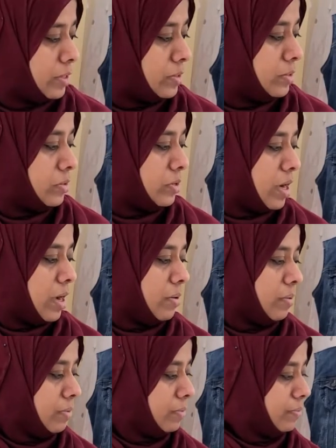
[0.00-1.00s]
So
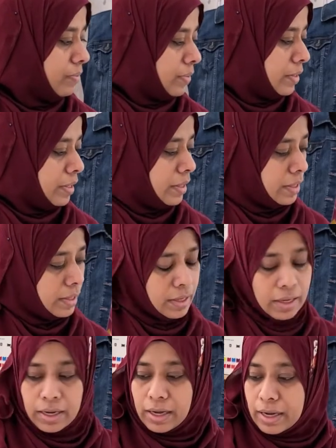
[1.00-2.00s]
now
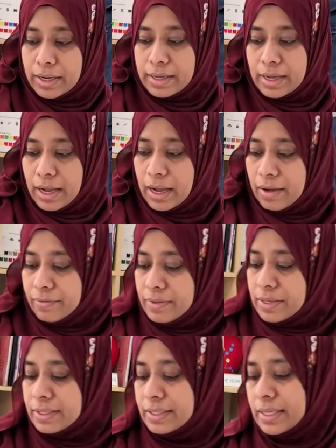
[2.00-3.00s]
I have
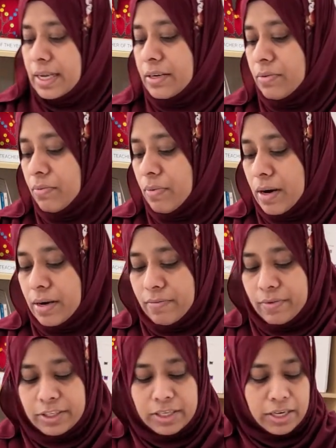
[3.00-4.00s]
the set 1,
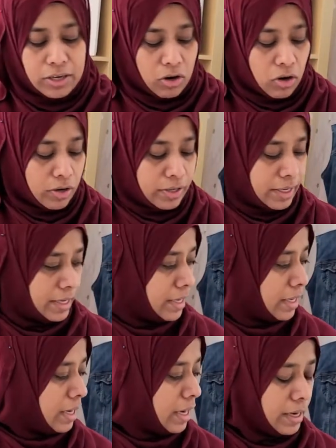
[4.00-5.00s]
which I
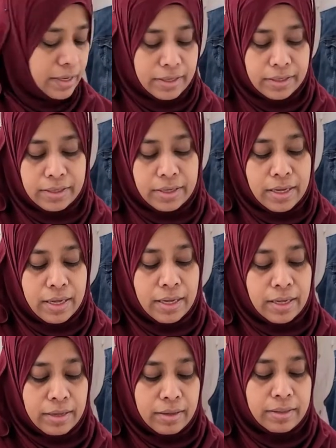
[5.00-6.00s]
already cut
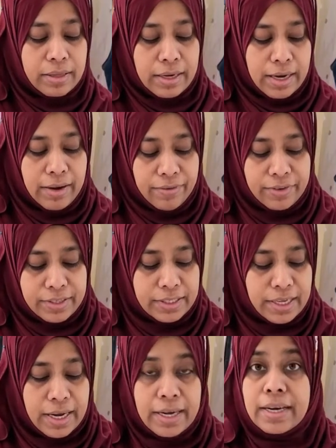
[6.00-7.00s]
the left
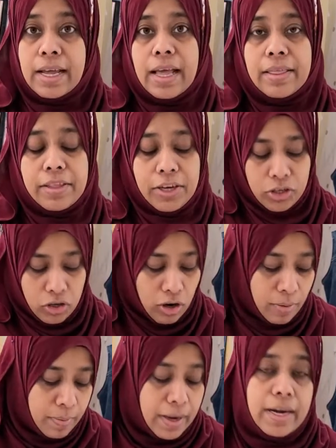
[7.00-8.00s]
side and the
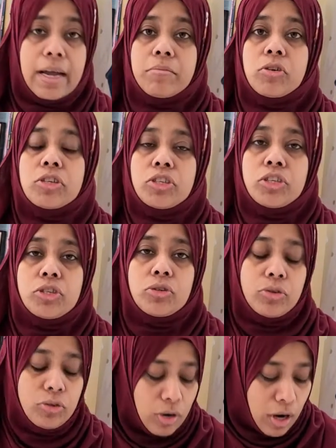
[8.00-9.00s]
top, and I'm going to show
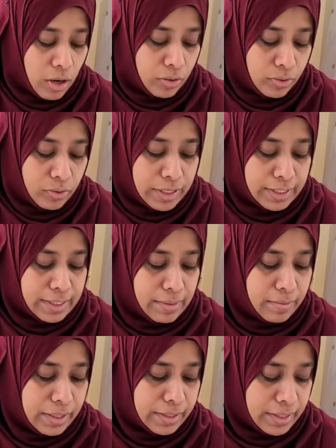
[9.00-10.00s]
you how to
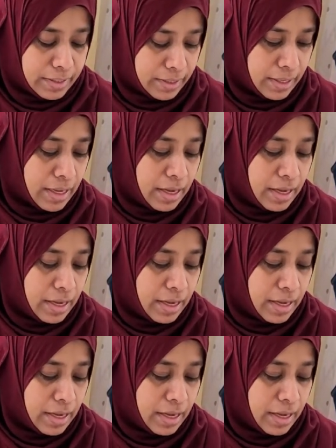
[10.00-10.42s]
assemble this.